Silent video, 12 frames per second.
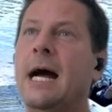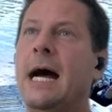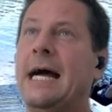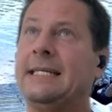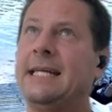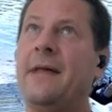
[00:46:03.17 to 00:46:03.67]

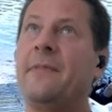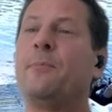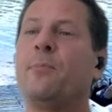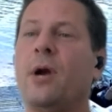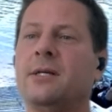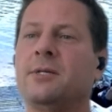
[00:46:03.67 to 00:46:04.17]
I sat in the
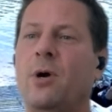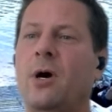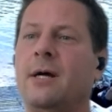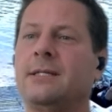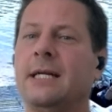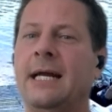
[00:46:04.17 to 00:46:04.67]
press
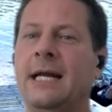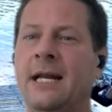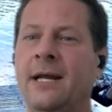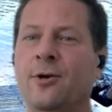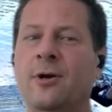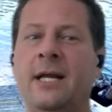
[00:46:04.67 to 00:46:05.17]
box, and
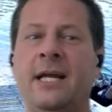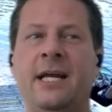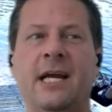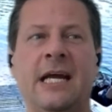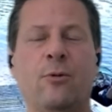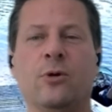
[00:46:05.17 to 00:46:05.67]

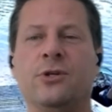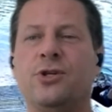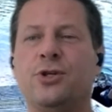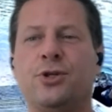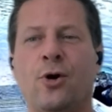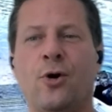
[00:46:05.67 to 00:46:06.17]
it was
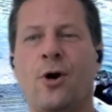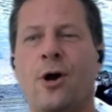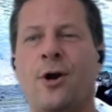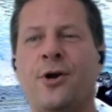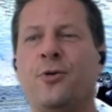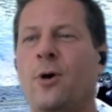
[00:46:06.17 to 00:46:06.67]
so
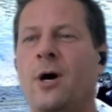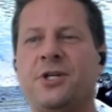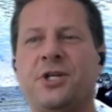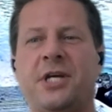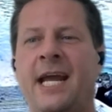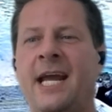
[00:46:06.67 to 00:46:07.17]
hard to
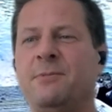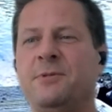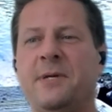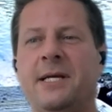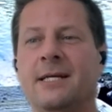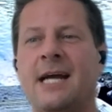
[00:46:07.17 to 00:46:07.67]
watch games
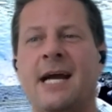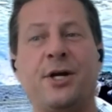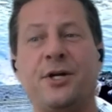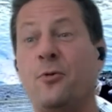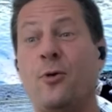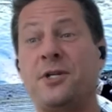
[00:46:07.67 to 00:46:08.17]
because I
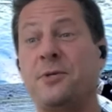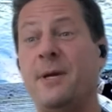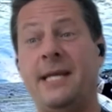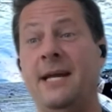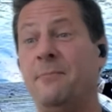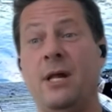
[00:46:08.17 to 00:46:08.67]
got to watch my
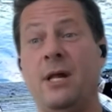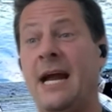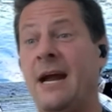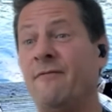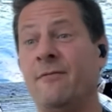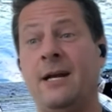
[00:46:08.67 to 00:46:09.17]
kid play
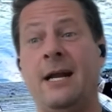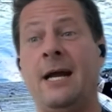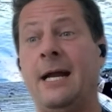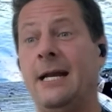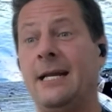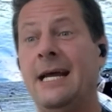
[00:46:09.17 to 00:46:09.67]
every
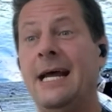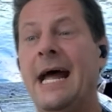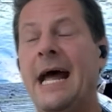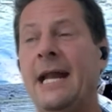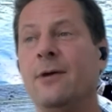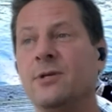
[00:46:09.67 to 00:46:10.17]
night.
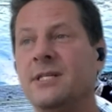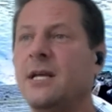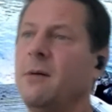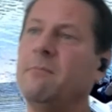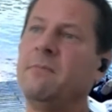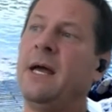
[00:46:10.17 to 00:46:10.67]
And it was
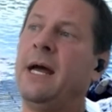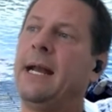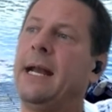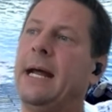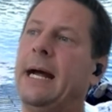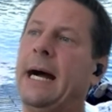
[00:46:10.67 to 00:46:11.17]
something
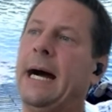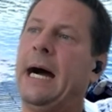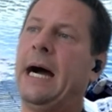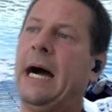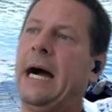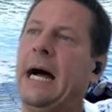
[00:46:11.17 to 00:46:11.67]
that
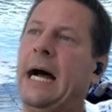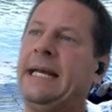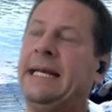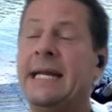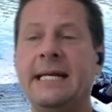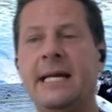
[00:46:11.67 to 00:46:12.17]
I
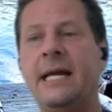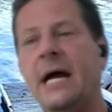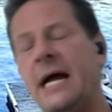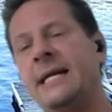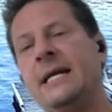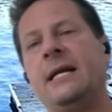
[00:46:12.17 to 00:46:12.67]
didn't get
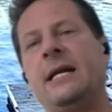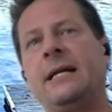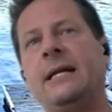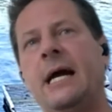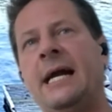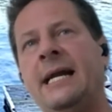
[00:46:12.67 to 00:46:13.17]

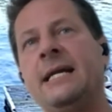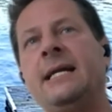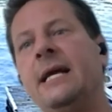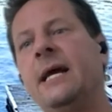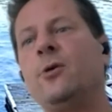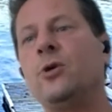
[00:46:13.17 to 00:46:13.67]

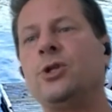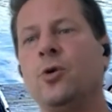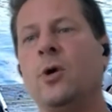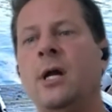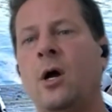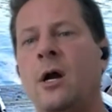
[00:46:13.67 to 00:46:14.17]
to
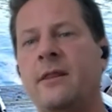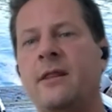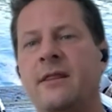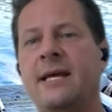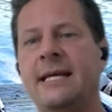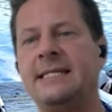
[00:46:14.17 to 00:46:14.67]
enjoy a lot of the
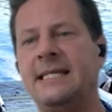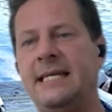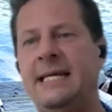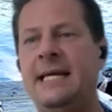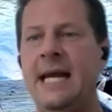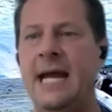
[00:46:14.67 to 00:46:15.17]
things
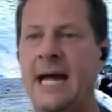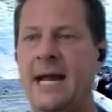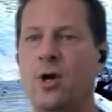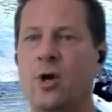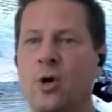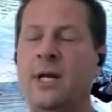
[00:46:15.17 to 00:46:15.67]
he
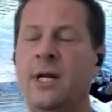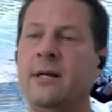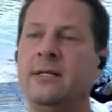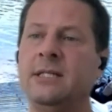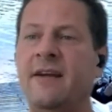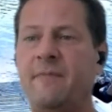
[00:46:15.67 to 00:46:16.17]
had early in
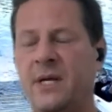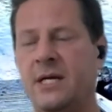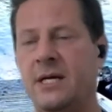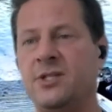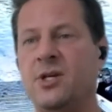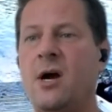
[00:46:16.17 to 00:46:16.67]
his life
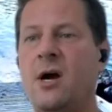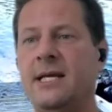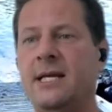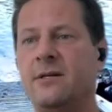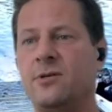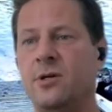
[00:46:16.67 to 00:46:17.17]
because of
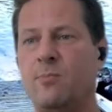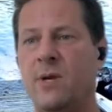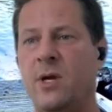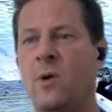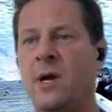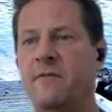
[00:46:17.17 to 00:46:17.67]
hockey, that took me
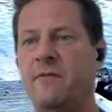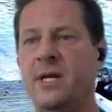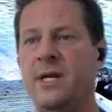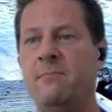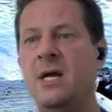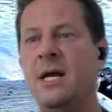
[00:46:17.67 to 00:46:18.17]
away from
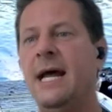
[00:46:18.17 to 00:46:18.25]
him.